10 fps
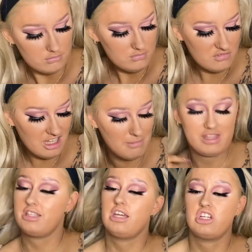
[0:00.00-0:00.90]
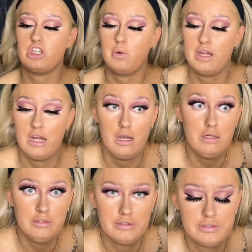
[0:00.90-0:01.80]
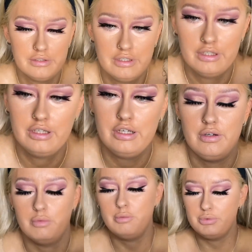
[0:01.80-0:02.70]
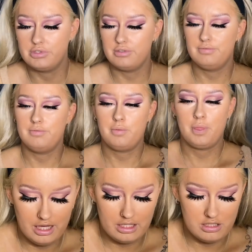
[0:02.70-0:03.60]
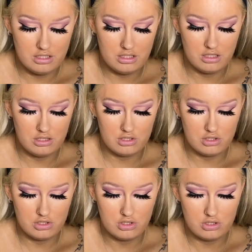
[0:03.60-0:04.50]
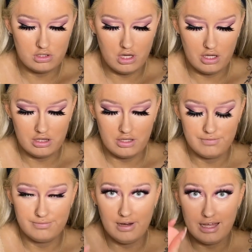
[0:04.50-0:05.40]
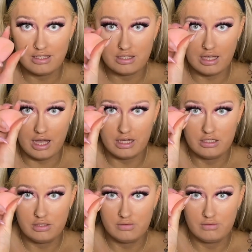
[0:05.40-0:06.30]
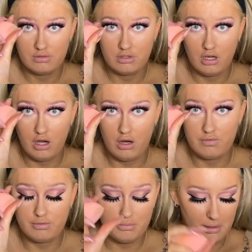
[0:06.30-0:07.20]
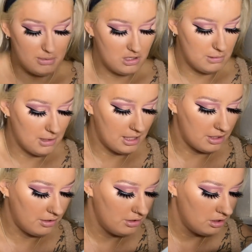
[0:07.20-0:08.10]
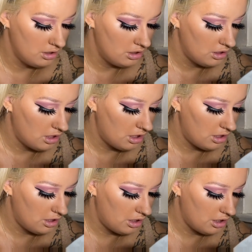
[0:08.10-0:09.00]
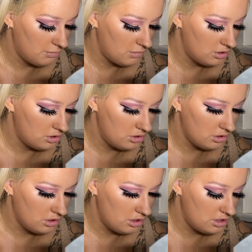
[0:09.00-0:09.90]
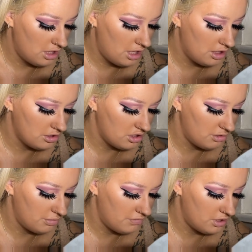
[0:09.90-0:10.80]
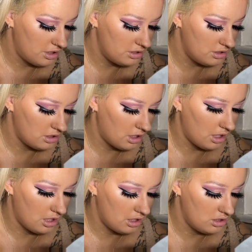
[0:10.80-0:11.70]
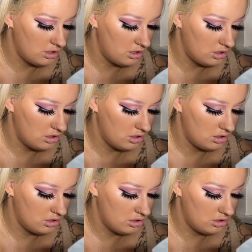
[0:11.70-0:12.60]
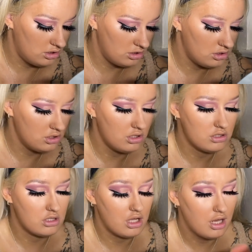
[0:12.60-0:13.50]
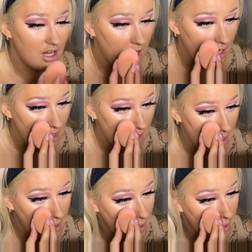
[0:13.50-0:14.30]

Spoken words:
I mean, that's actually quite a lot. Whoops. And on the flat side of my beauty blender, I'm just gonna take some of this and just lightly